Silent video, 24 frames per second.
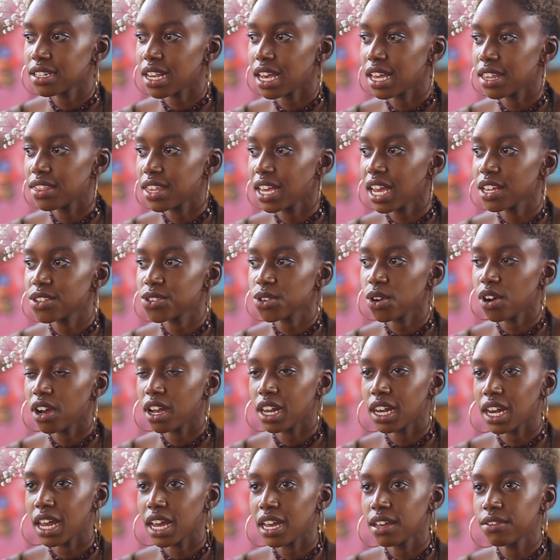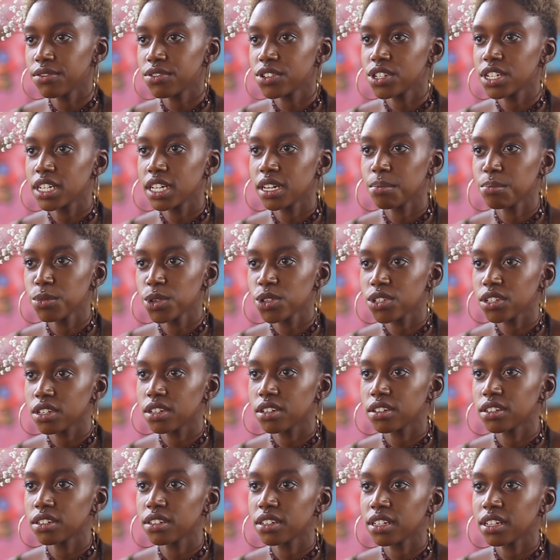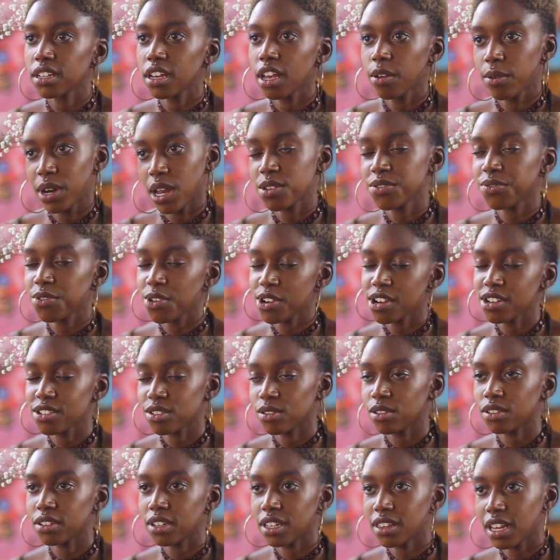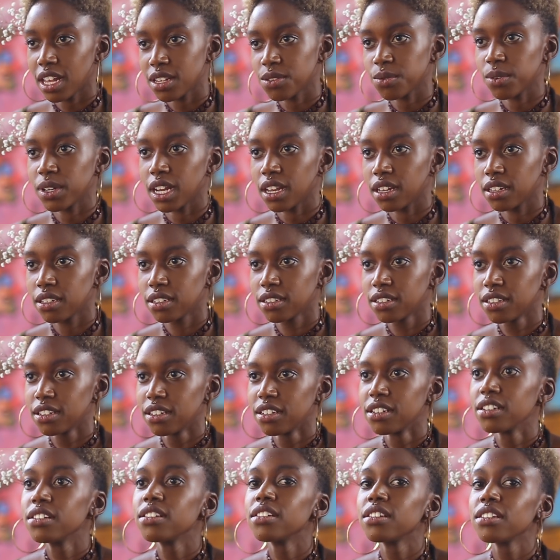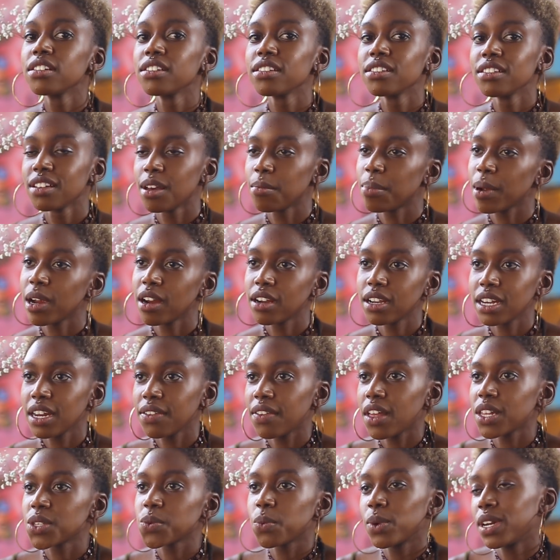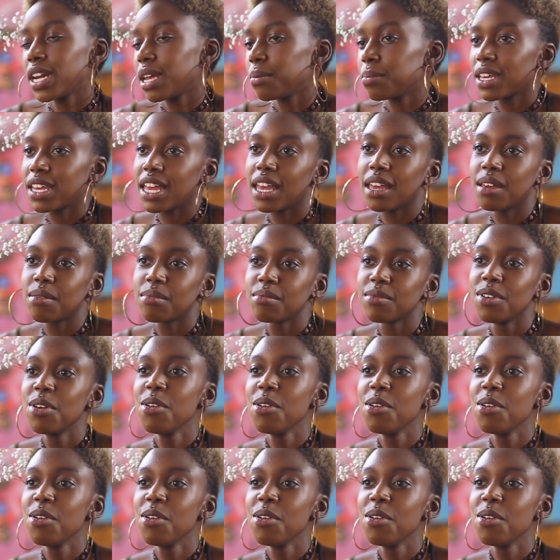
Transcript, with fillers: I think I saw her live. She did a musical when I was four years old, and that's when I, apparently, that's when I became